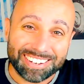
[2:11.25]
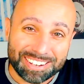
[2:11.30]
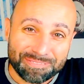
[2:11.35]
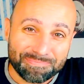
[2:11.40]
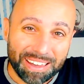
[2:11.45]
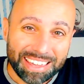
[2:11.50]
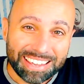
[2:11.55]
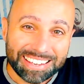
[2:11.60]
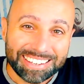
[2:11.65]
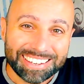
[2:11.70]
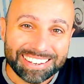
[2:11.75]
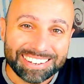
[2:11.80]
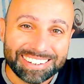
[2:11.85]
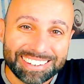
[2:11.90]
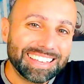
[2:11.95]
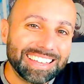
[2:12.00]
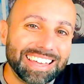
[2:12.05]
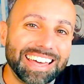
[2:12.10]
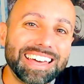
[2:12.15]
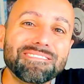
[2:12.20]

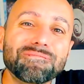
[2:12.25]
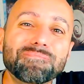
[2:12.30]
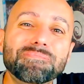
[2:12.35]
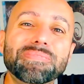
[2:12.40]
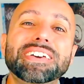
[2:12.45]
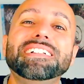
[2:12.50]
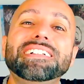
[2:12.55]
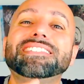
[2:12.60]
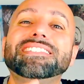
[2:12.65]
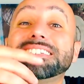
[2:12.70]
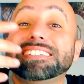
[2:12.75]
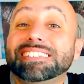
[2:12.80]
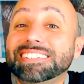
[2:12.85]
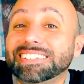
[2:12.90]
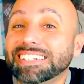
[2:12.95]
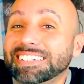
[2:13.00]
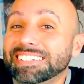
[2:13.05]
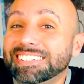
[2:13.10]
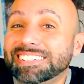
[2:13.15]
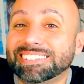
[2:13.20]
making and built
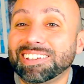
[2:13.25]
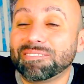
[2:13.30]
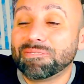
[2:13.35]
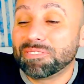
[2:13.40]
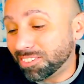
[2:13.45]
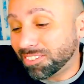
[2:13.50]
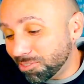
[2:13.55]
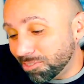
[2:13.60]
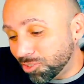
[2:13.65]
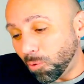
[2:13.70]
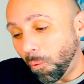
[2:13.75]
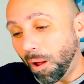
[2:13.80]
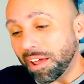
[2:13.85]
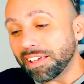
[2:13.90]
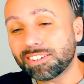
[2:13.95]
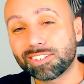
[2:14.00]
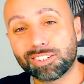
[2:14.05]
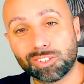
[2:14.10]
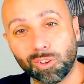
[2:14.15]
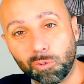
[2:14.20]
systems to try and
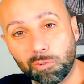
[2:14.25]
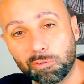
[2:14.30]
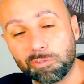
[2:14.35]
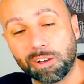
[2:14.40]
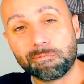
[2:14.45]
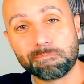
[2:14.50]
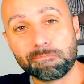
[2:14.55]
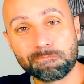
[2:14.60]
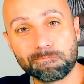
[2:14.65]
solve them.